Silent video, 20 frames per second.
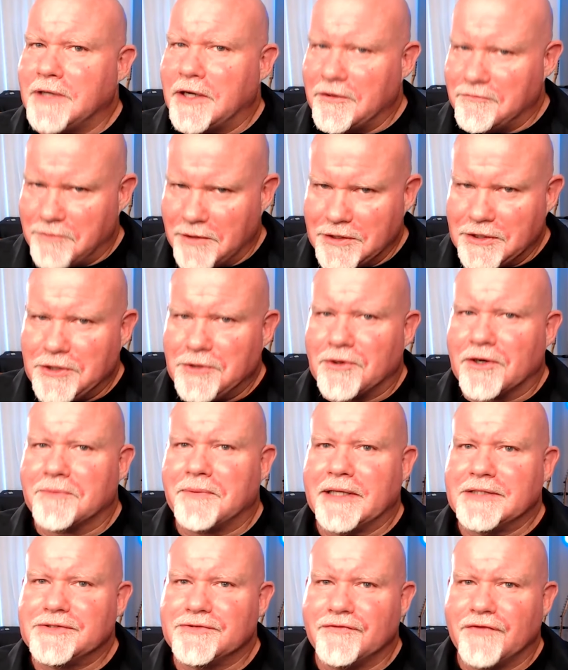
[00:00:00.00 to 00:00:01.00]
I've been to York,
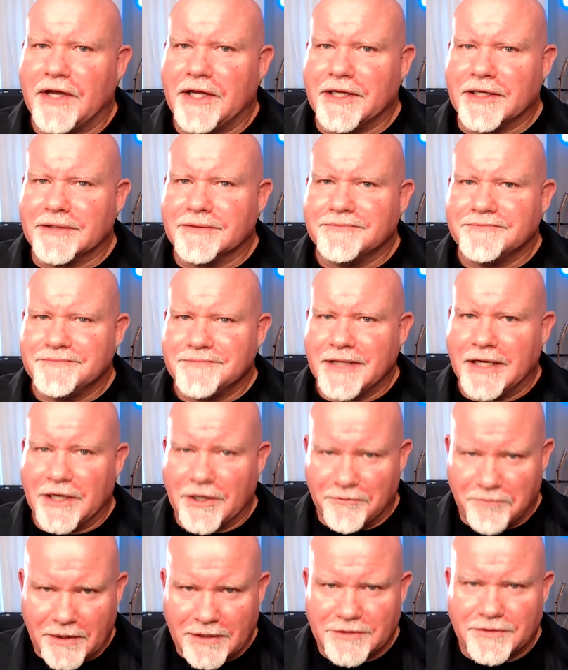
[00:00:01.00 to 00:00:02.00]
Pennsylvania,
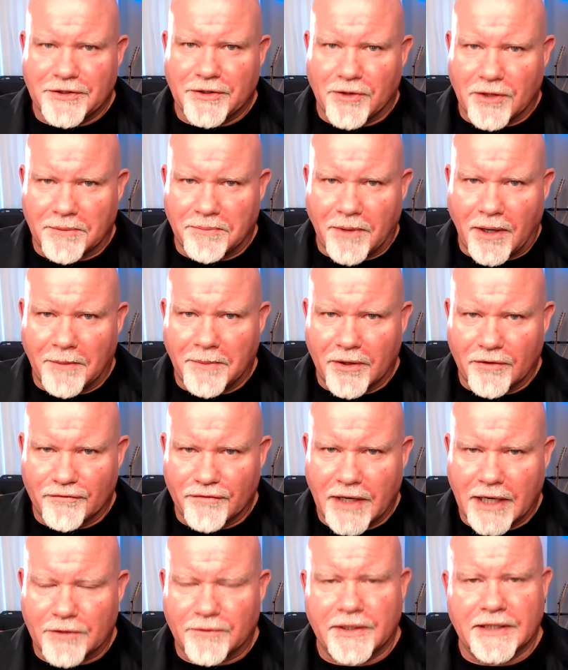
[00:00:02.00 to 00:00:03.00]
and I've been to the York Barbell
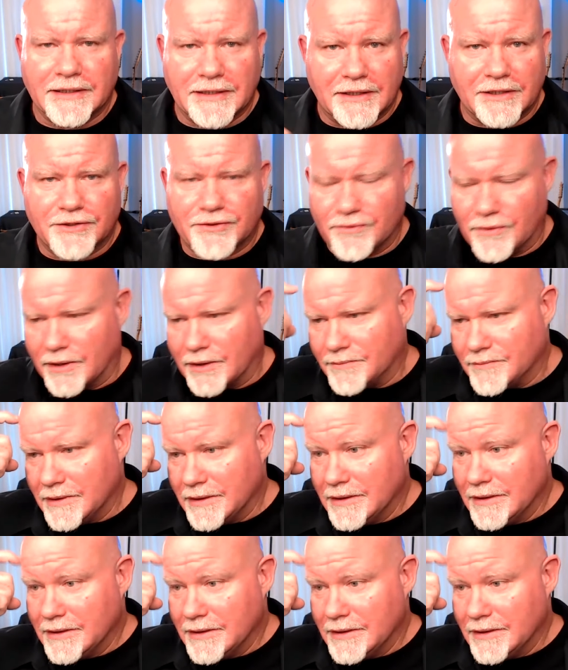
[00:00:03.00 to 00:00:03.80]
Factory and did a tour.